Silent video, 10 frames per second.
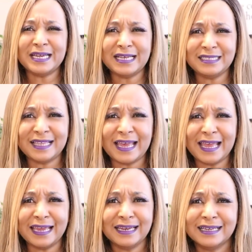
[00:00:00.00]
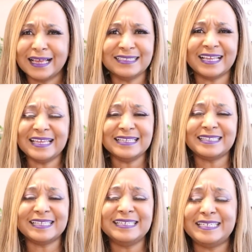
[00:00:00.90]
does that? That is
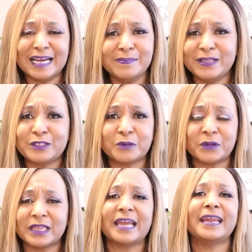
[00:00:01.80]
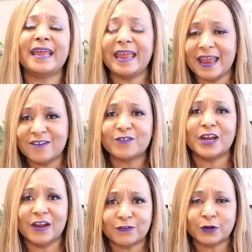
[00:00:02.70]
the dumbest storyline I
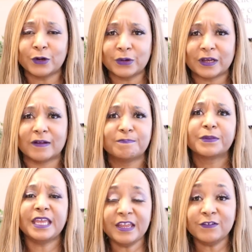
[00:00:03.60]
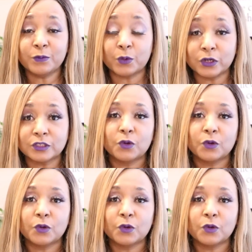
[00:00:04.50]
ever heard of. Even worse